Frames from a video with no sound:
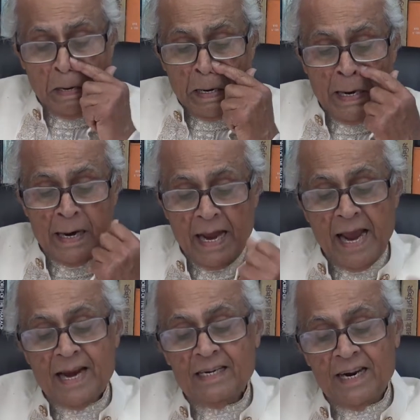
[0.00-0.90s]
In
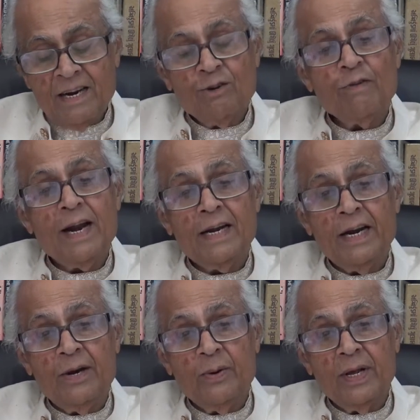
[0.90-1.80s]

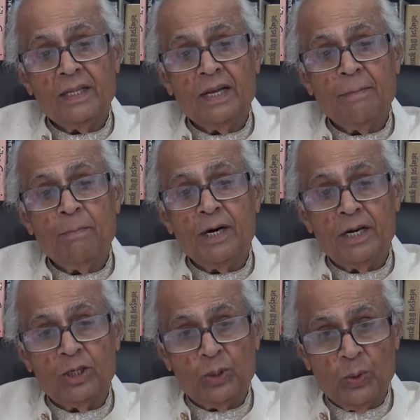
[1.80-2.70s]
1820, during the
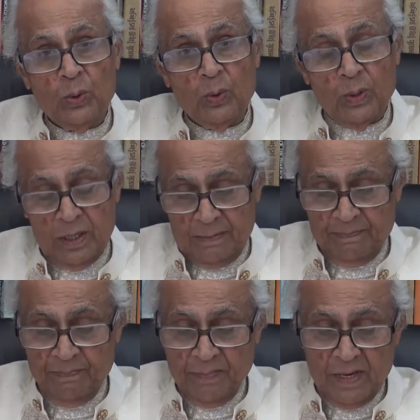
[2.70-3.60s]
British rule,
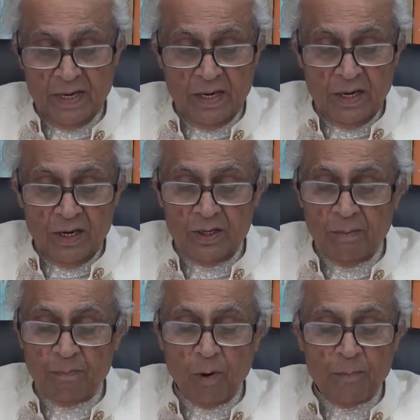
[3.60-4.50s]
the
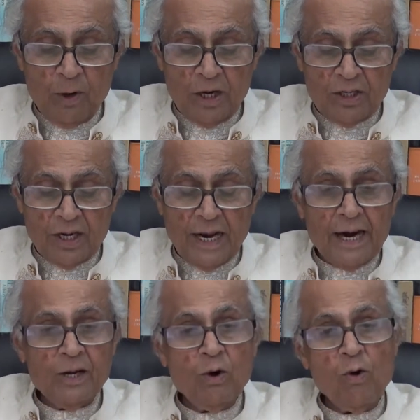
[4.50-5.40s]
population
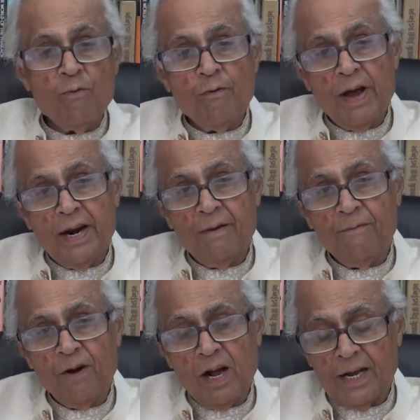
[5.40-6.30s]
had grown very
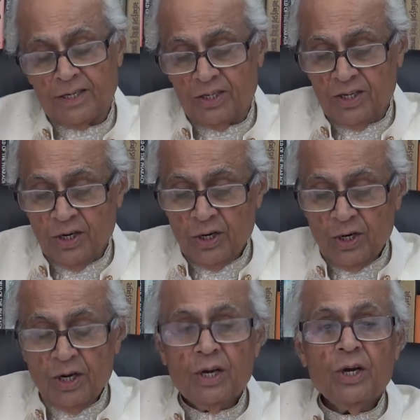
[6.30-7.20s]
fast
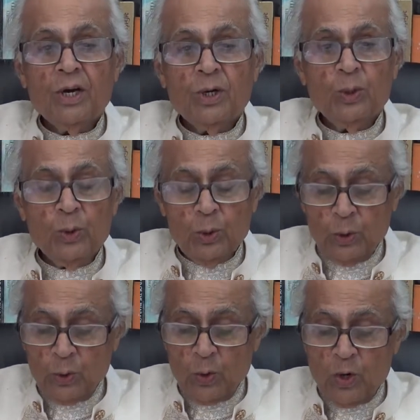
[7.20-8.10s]
to
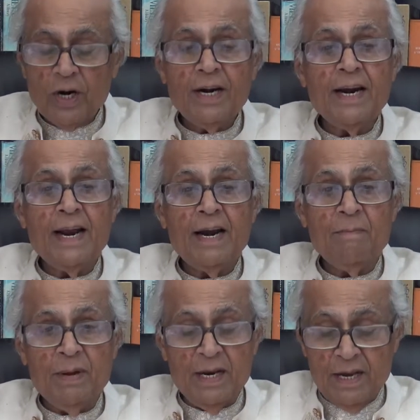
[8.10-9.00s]

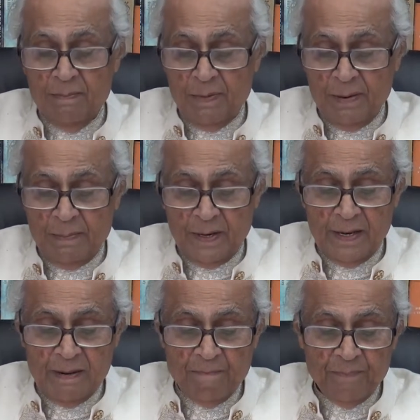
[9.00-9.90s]
200 million
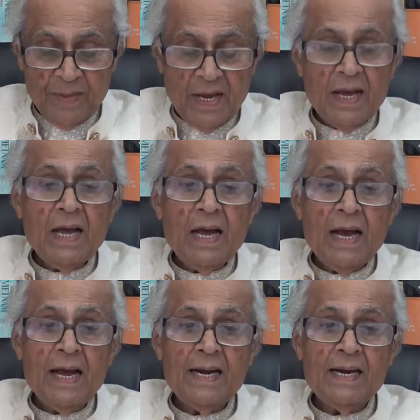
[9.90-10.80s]
people,
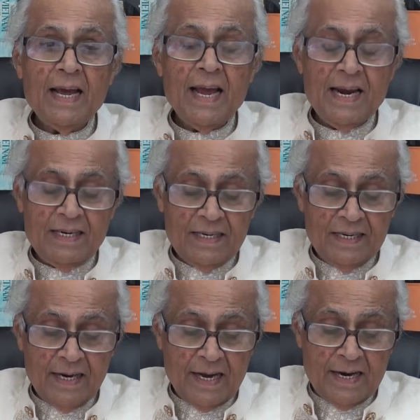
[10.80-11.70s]
and in
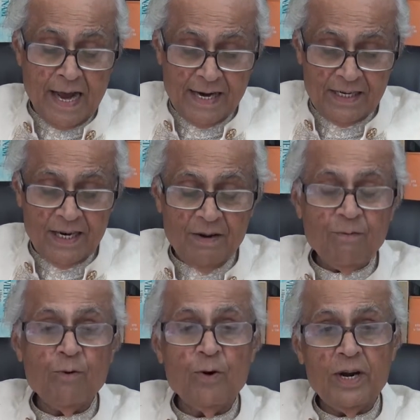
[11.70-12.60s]

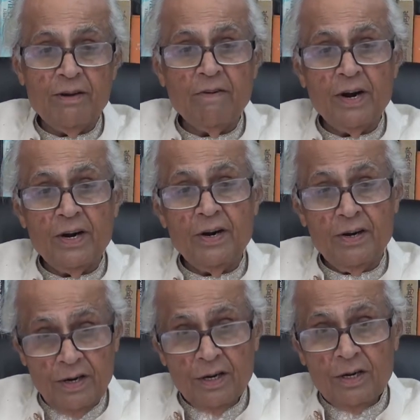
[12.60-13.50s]
1941,
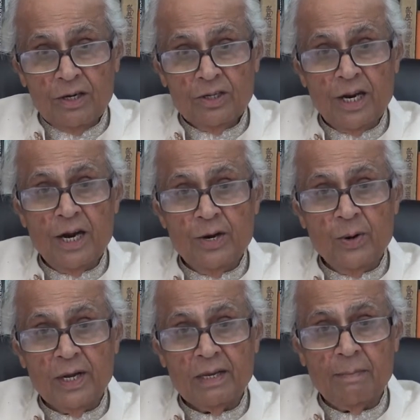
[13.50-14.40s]
still
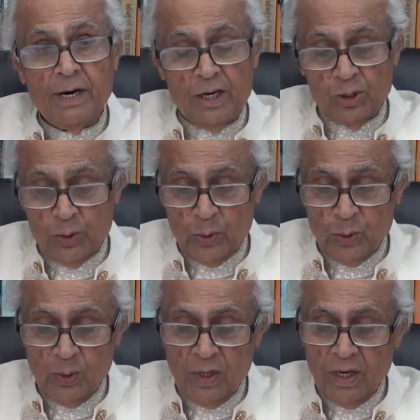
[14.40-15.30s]
during the British
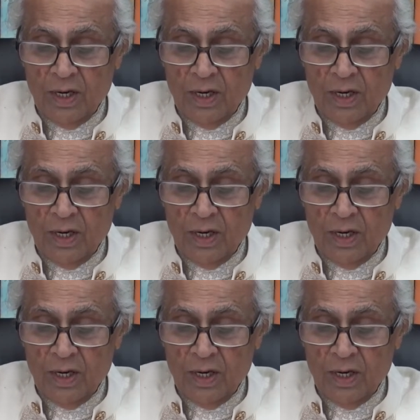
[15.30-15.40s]
rule,